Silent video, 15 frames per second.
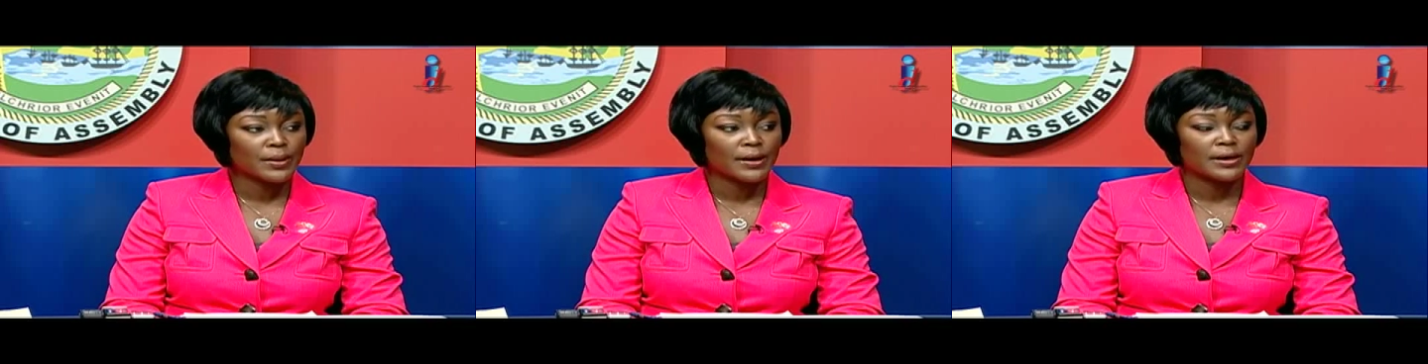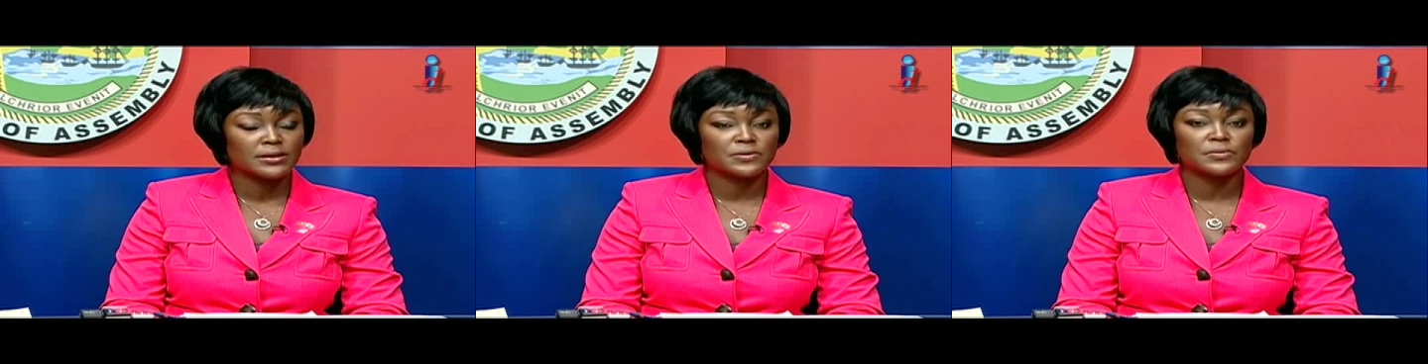
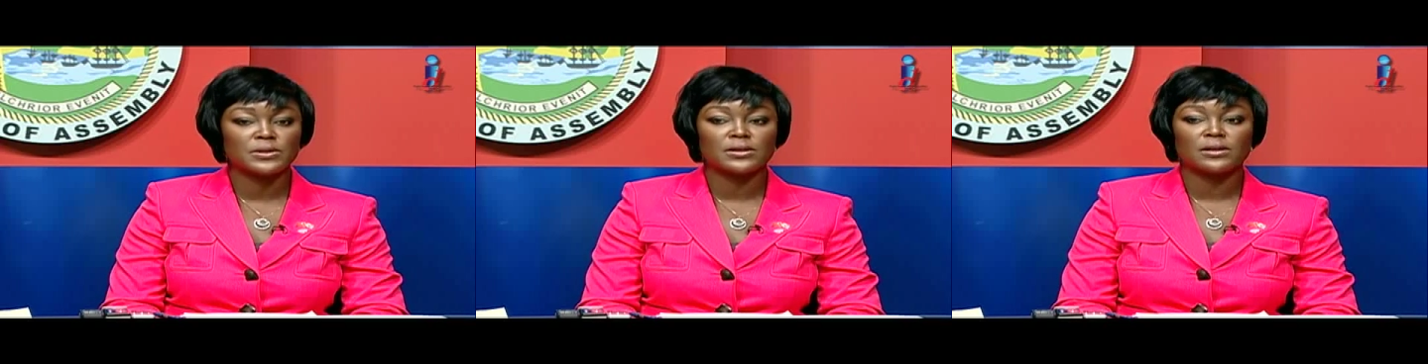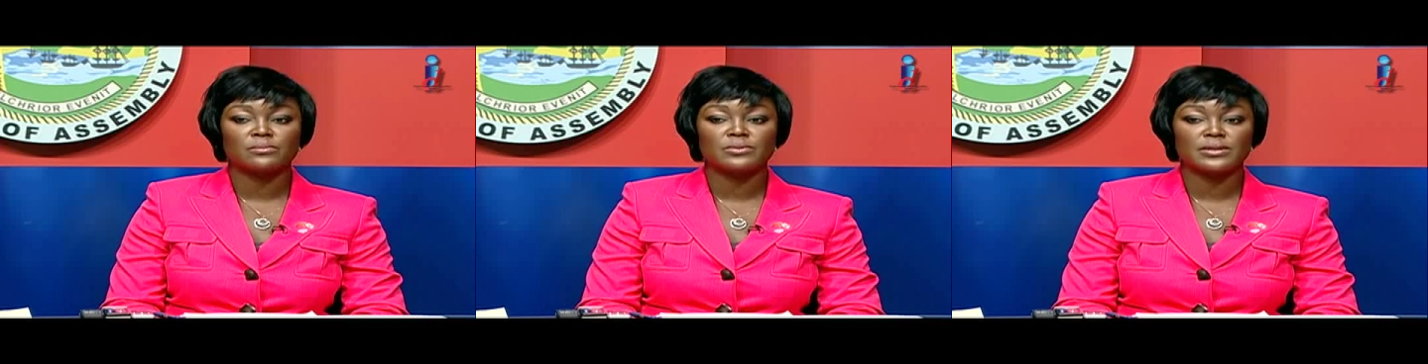as we
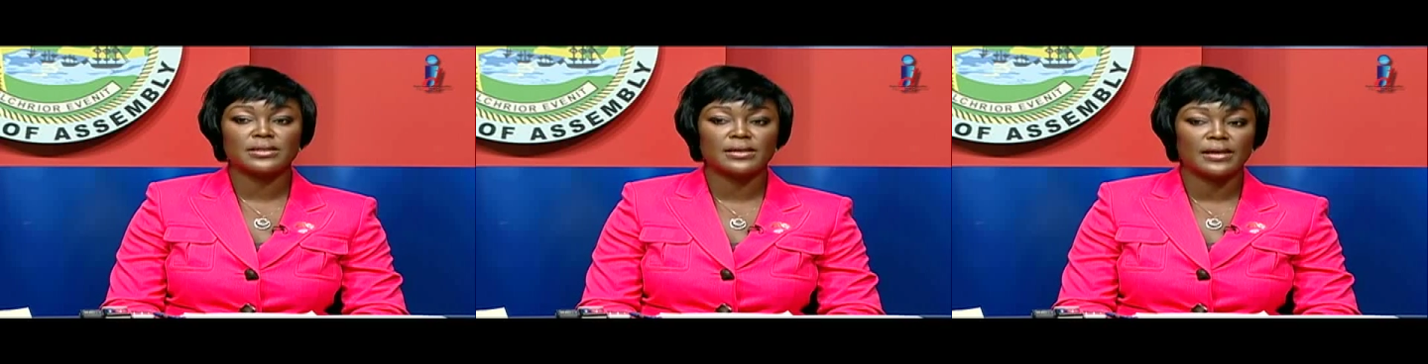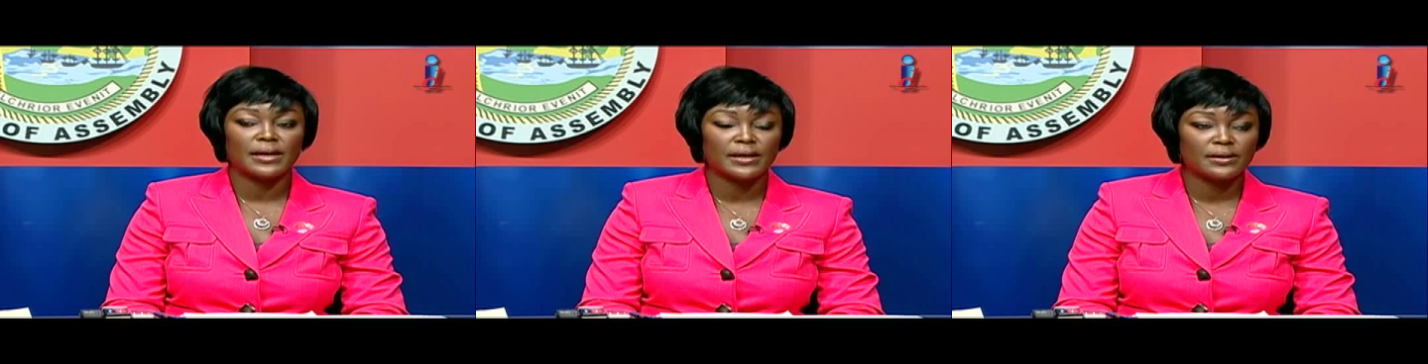come to
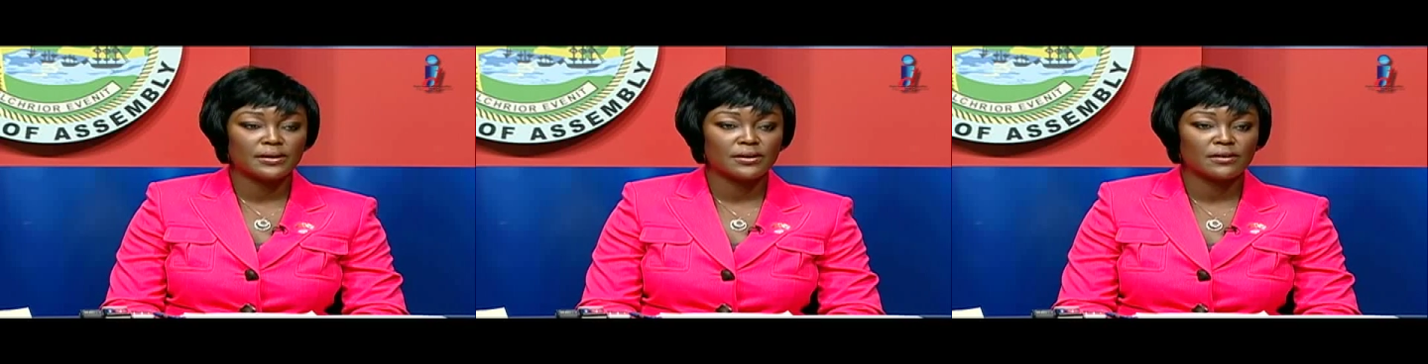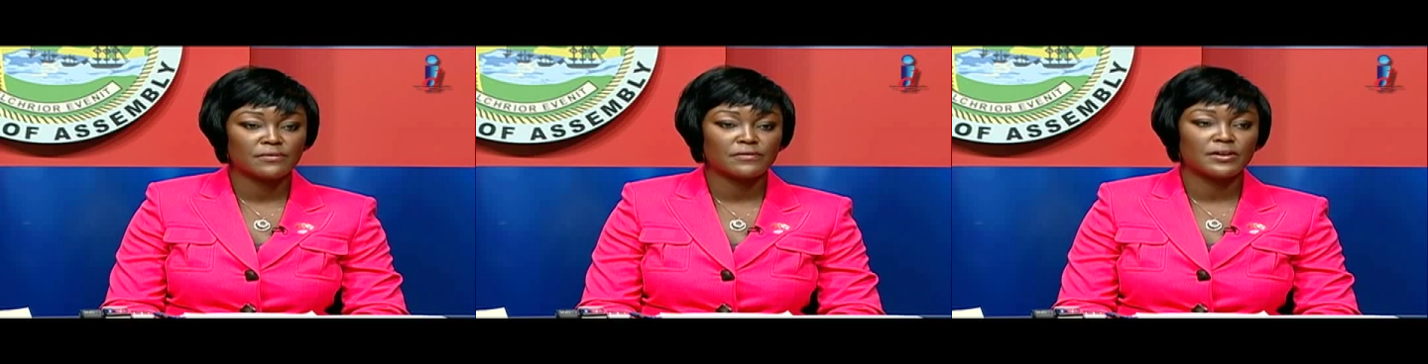the
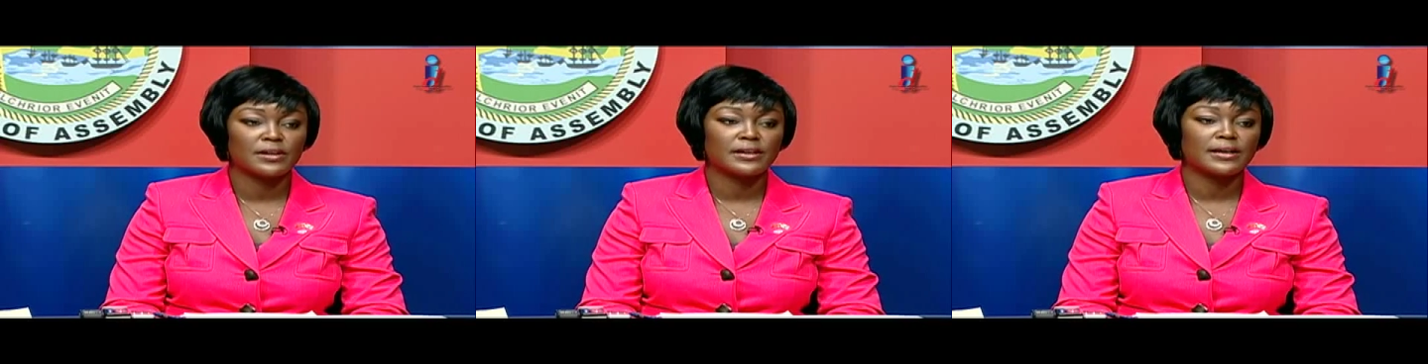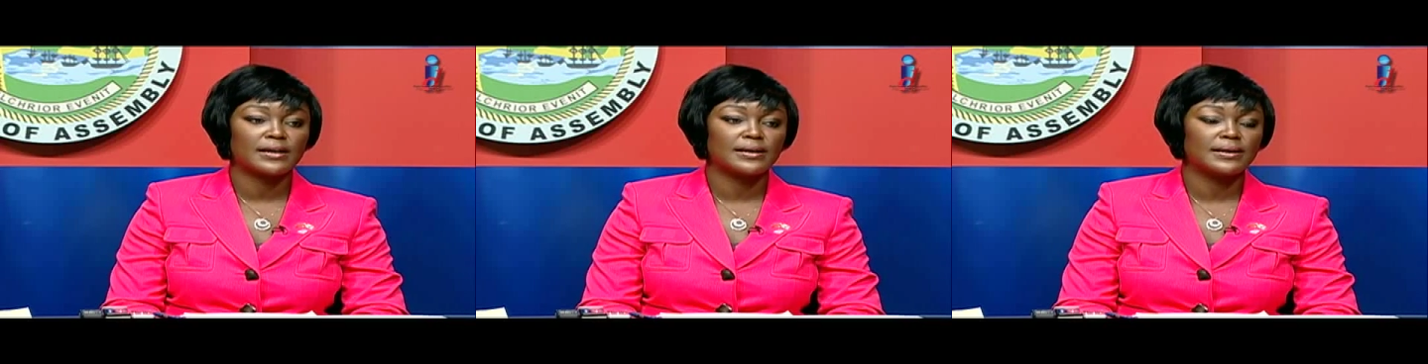end of
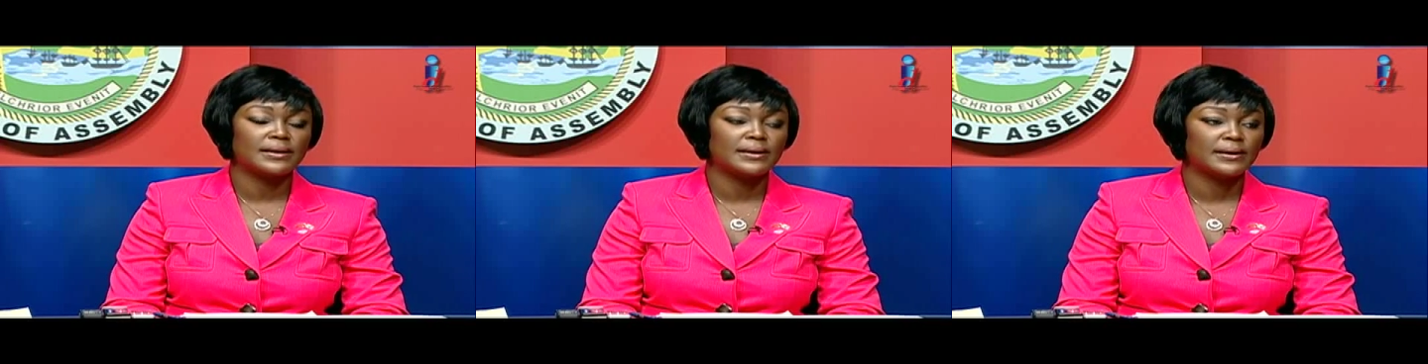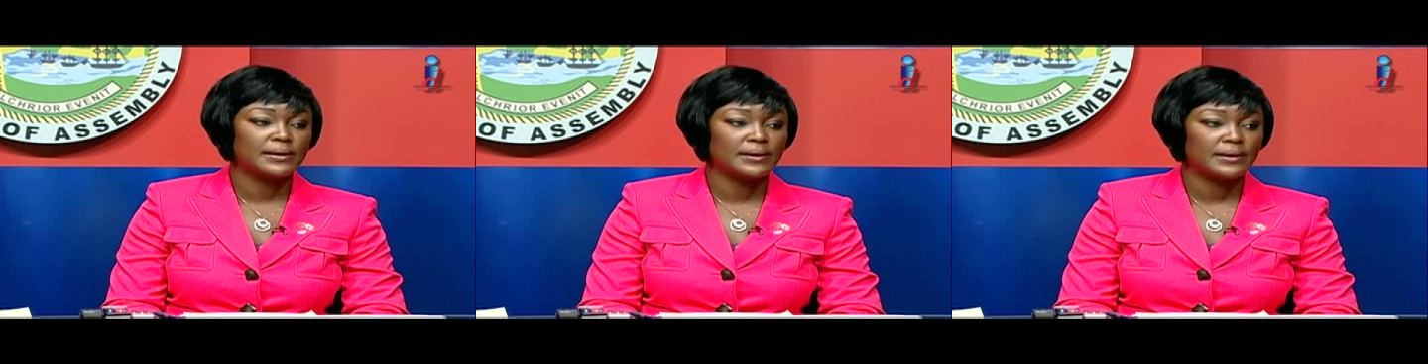the
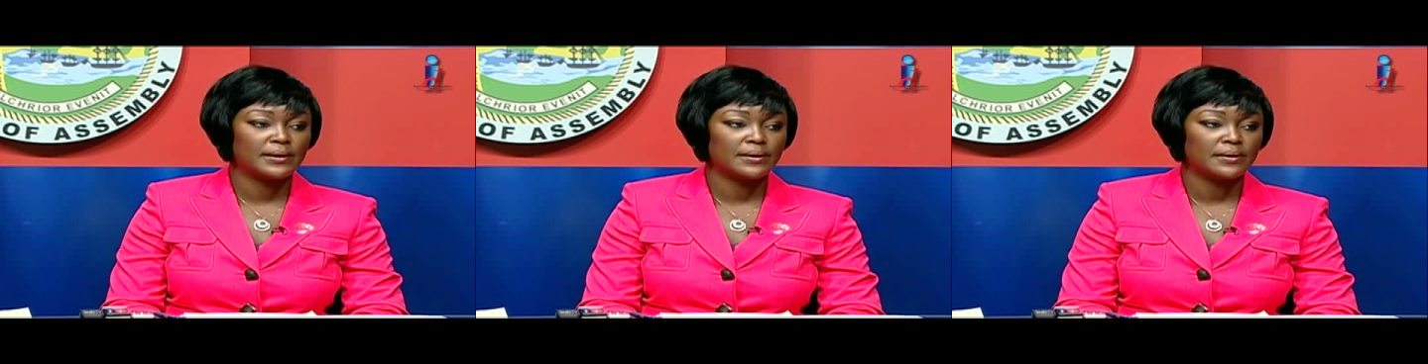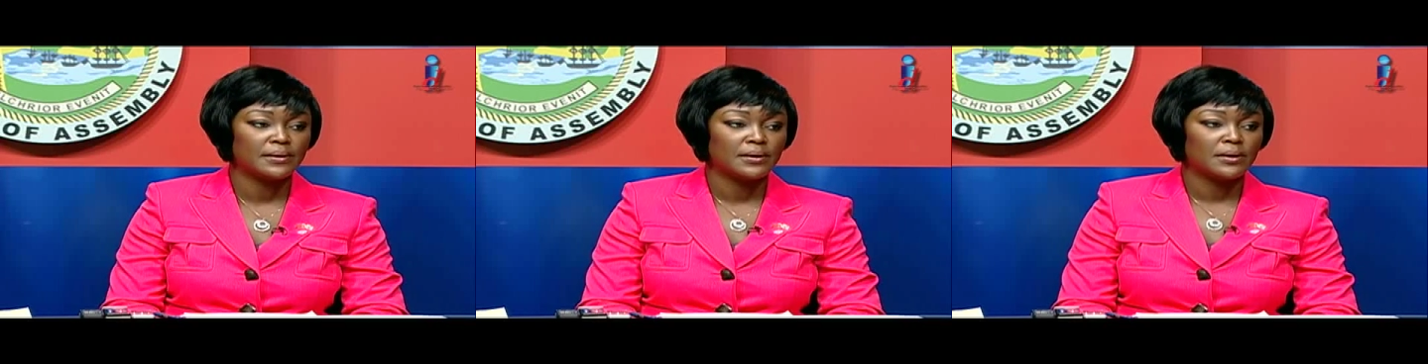calendar
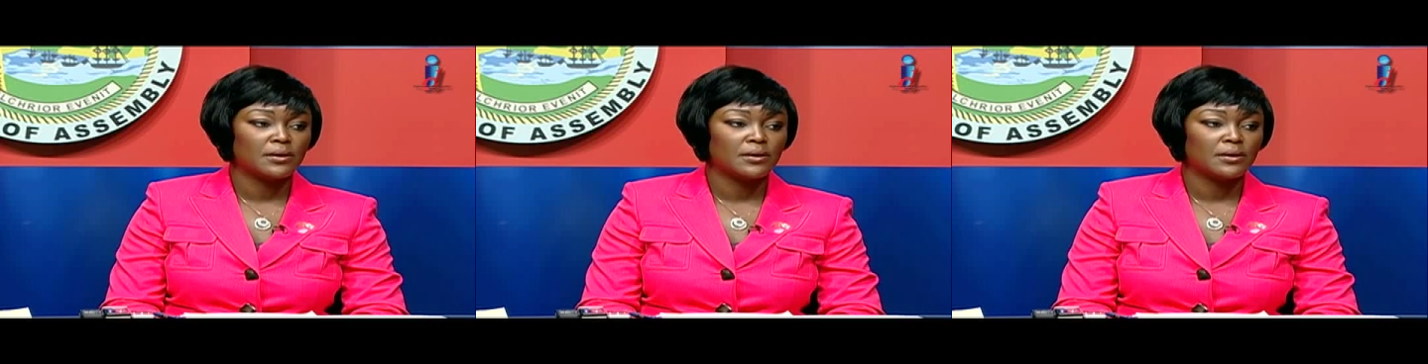year.